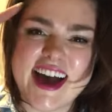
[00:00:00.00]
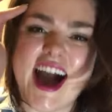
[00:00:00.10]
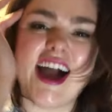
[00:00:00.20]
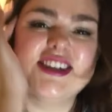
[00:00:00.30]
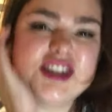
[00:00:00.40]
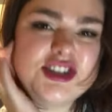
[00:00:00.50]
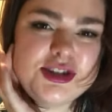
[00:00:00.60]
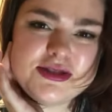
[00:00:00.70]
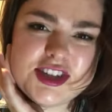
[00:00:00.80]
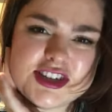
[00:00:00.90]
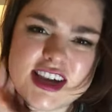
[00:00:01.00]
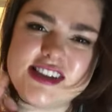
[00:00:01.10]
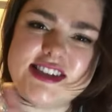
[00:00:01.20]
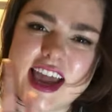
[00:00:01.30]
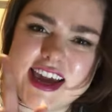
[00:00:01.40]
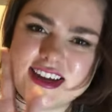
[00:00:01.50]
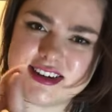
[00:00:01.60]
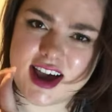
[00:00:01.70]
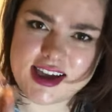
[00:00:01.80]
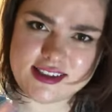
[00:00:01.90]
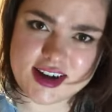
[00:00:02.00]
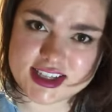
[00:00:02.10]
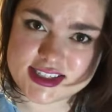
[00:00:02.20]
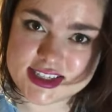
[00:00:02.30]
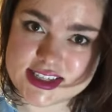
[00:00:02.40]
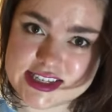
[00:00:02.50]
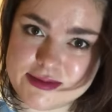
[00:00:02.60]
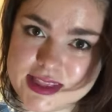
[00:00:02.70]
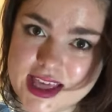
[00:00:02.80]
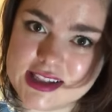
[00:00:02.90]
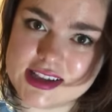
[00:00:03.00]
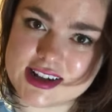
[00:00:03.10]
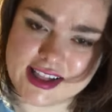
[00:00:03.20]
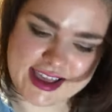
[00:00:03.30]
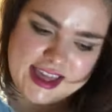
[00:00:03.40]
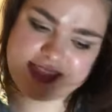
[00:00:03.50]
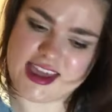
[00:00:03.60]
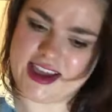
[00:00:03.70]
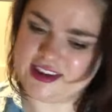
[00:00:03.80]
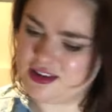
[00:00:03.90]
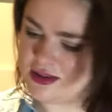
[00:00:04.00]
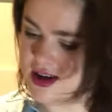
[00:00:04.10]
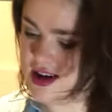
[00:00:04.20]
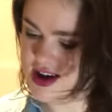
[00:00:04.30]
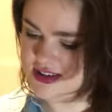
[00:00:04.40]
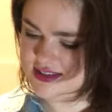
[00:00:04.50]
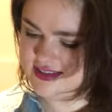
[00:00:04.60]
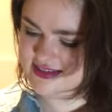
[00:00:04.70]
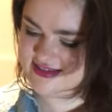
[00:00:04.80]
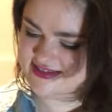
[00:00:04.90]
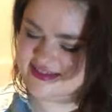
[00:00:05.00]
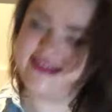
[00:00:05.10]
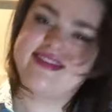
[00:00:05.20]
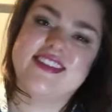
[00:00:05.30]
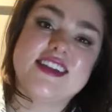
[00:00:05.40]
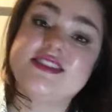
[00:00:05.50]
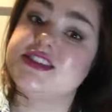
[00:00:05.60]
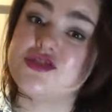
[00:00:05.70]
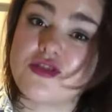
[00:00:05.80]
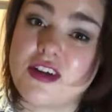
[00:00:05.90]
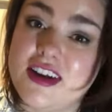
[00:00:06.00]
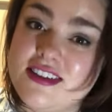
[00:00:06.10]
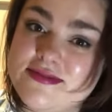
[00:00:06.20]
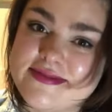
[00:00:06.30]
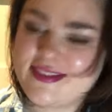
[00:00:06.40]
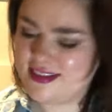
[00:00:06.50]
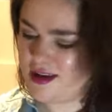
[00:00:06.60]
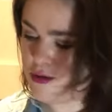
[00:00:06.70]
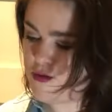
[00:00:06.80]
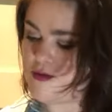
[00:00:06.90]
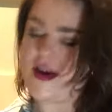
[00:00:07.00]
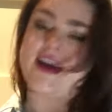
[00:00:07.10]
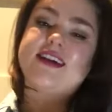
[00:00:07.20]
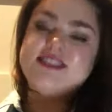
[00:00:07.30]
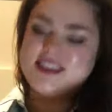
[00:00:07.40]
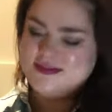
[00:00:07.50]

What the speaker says: I should do just a day in nylons and see what they'll look like at the end. Oh God. Destroyed. Wrecked.